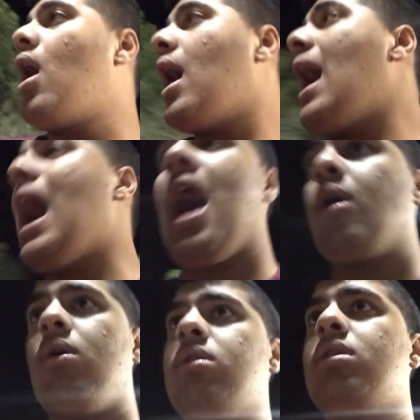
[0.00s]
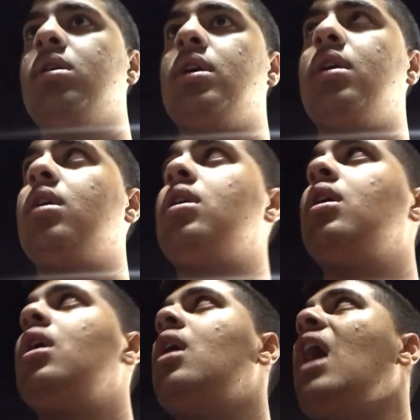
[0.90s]
Ow.
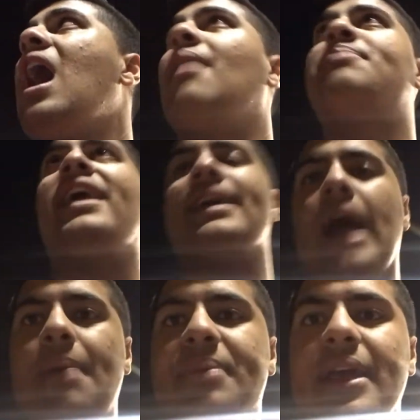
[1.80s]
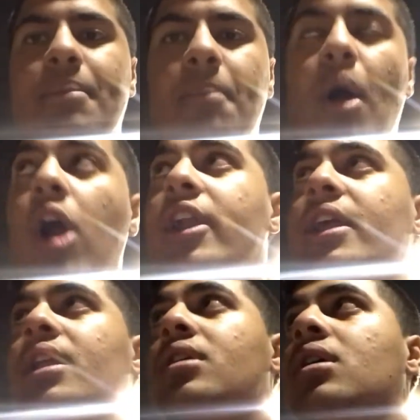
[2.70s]
I'm being I'm being bombarded.